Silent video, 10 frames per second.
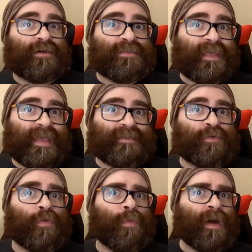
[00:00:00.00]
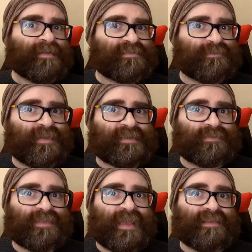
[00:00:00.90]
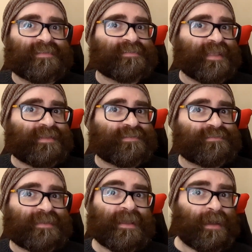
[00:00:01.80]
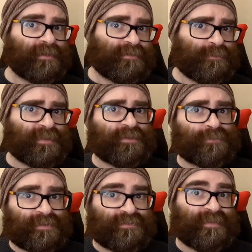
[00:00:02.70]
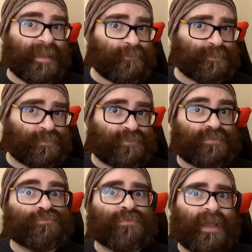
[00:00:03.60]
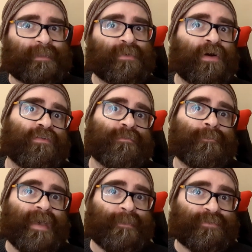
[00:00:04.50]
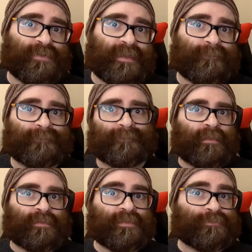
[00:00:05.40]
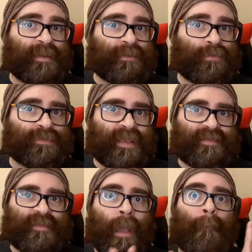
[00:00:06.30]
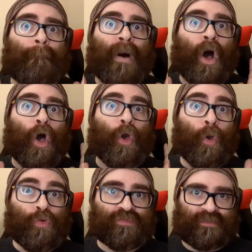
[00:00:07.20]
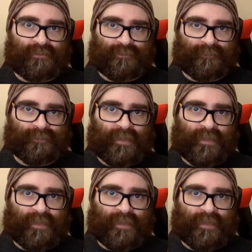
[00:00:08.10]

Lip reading: on the head quite as effectively as his latest and arguably greatest output, The Rime of Memory. This record is mahoosive.